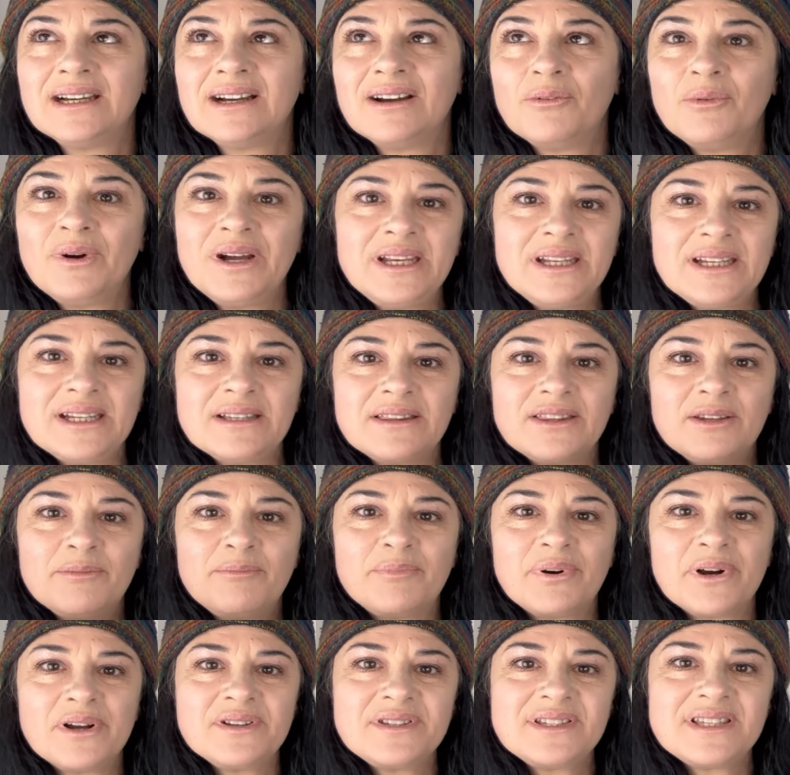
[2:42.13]
when it, the
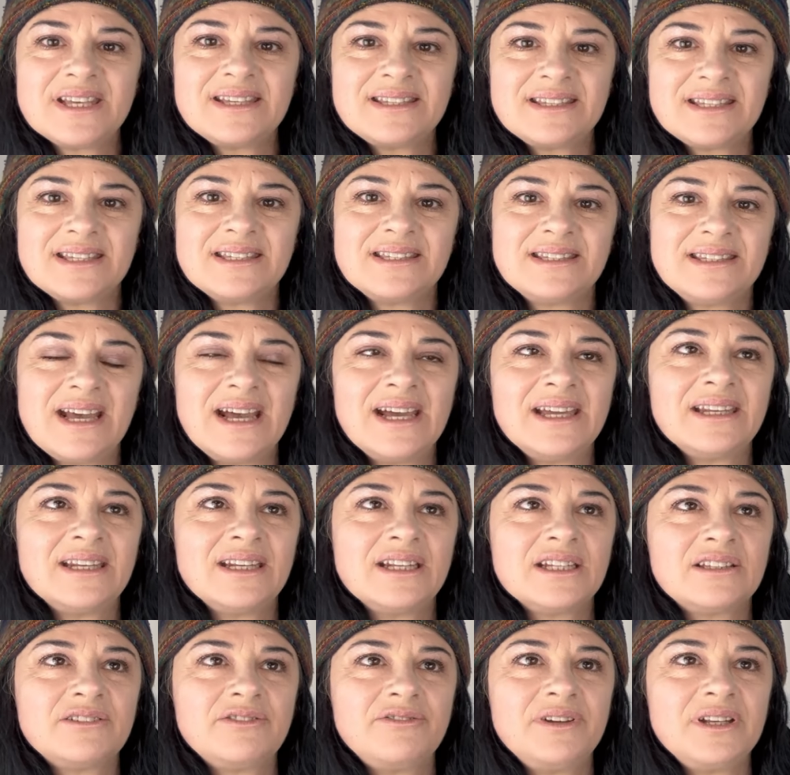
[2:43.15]
process is done and
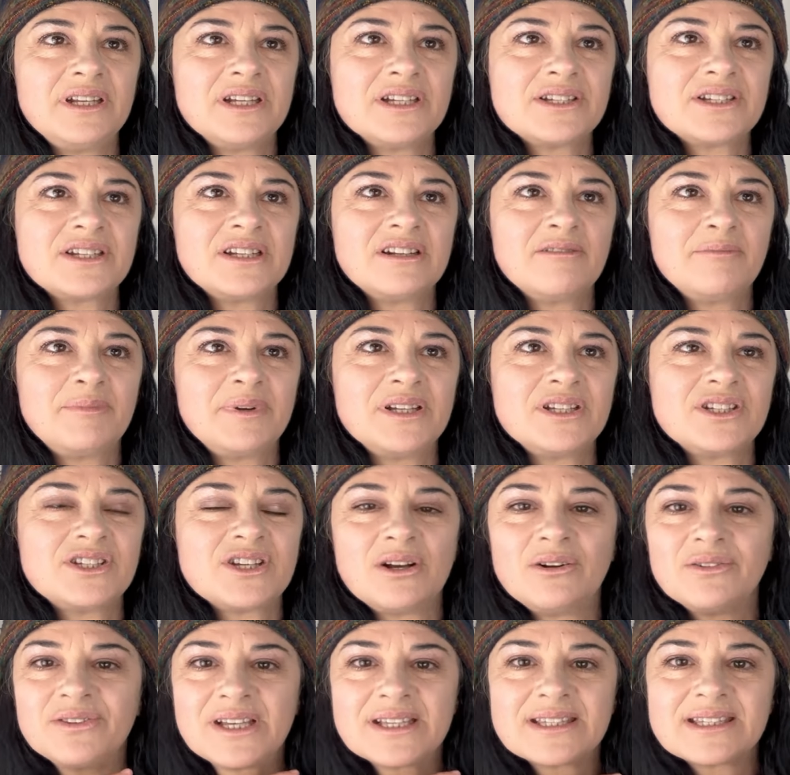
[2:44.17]
it's finished and I've been
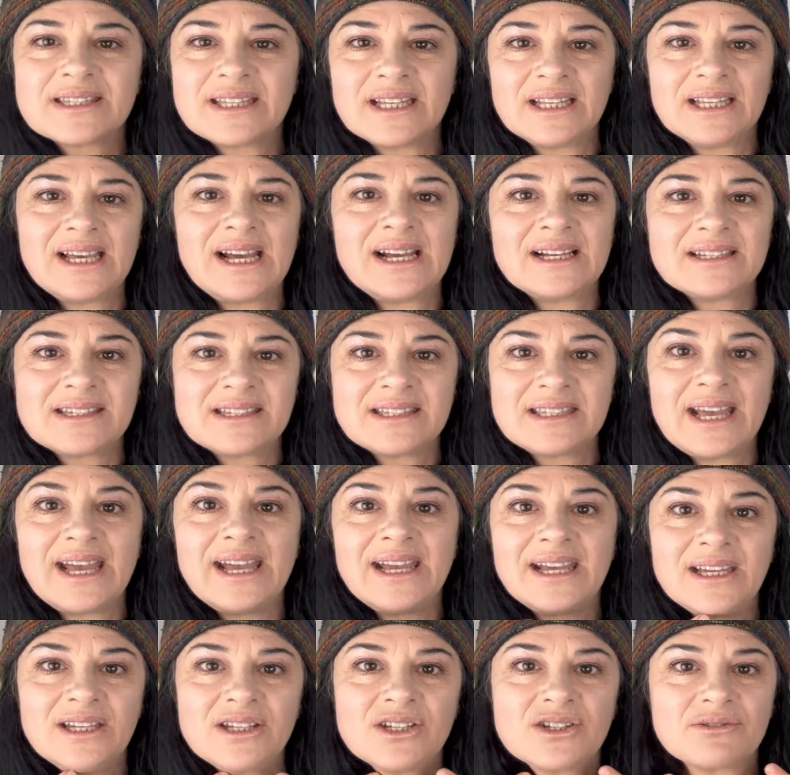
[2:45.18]
told that's the last
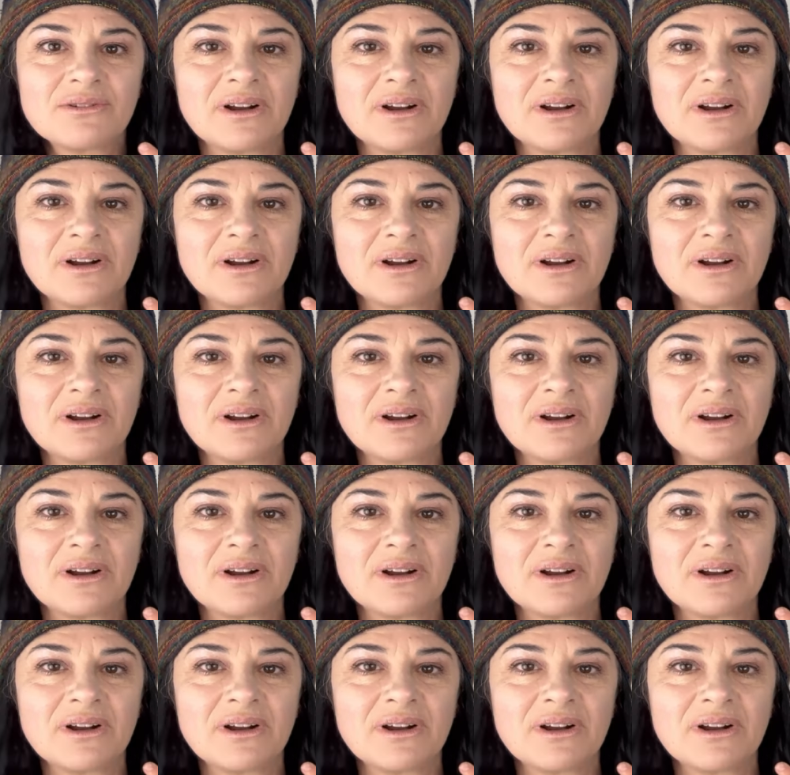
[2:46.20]
stage,